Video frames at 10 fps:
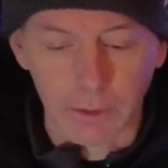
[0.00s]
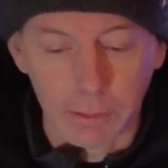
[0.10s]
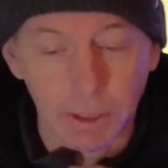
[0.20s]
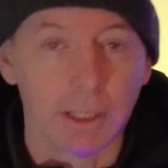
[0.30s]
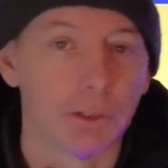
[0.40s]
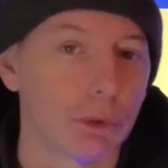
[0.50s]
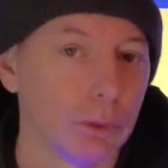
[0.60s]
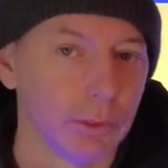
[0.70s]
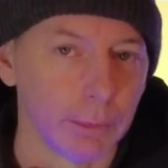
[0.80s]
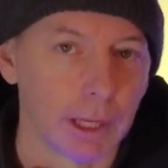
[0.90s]
speaking
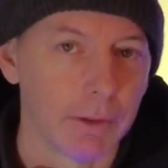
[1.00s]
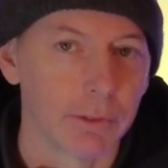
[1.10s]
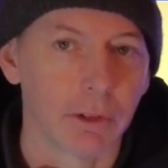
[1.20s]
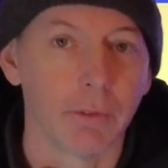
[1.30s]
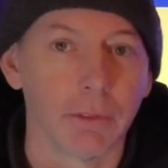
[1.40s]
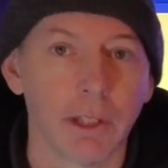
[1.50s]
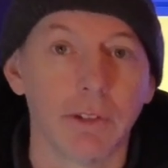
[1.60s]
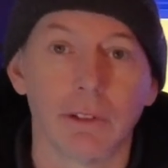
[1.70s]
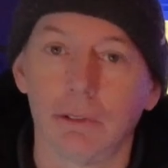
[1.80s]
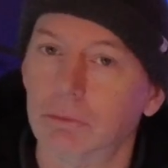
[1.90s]
truths about certain
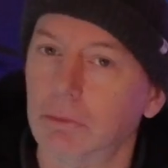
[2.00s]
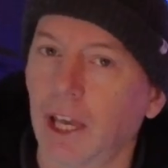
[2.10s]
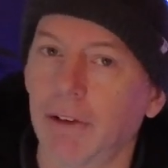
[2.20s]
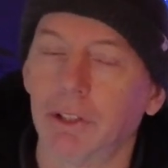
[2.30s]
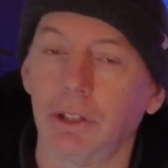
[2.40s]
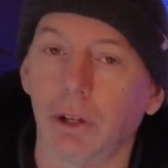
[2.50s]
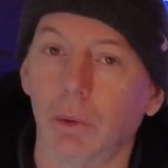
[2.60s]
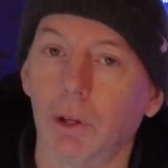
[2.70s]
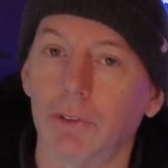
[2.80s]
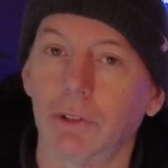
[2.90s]
things and having you
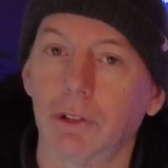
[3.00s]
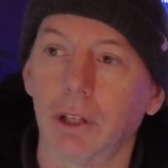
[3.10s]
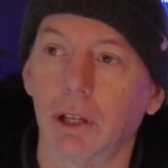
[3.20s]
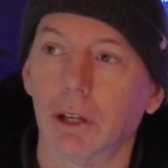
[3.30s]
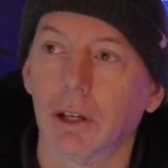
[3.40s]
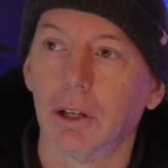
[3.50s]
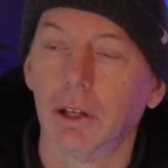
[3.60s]
know what's uh,